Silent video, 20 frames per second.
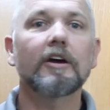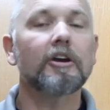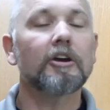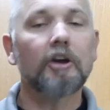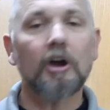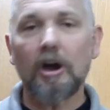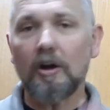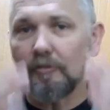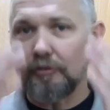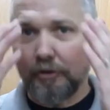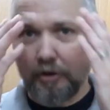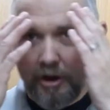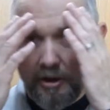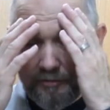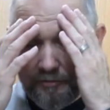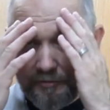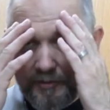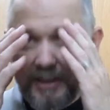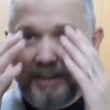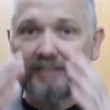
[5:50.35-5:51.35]
cover our
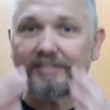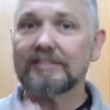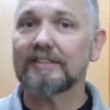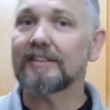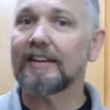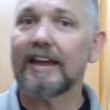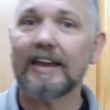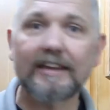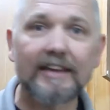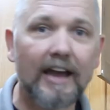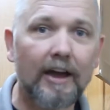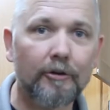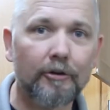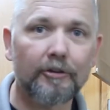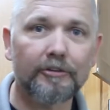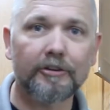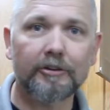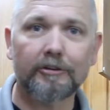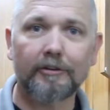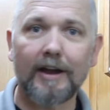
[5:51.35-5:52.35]
face and lay down
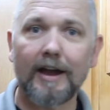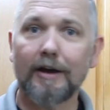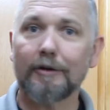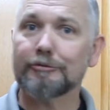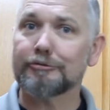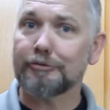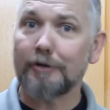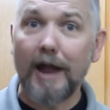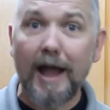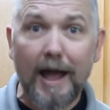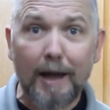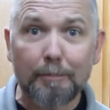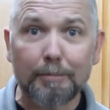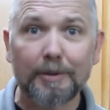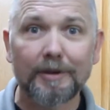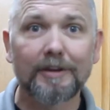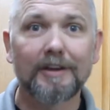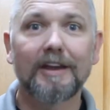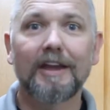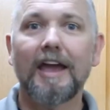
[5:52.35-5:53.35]
on the ground, drop,
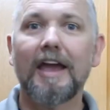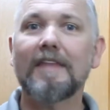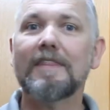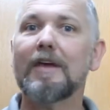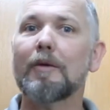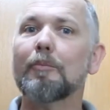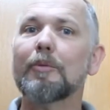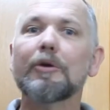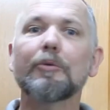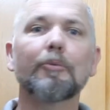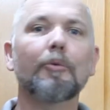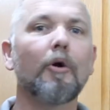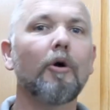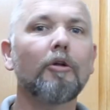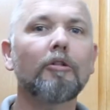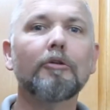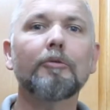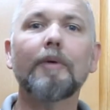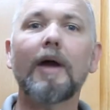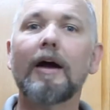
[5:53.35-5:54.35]
and then we
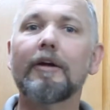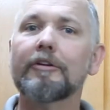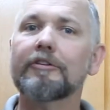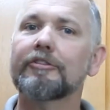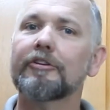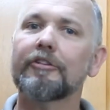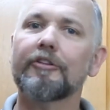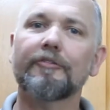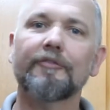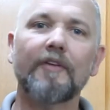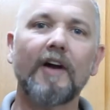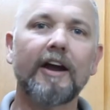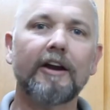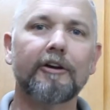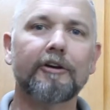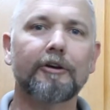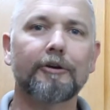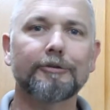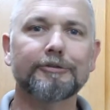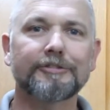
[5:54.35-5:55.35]
roll around until the
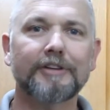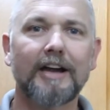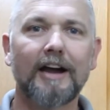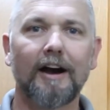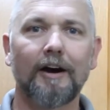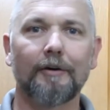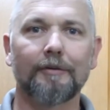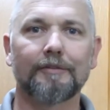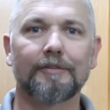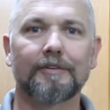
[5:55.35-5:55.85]
fire goes out.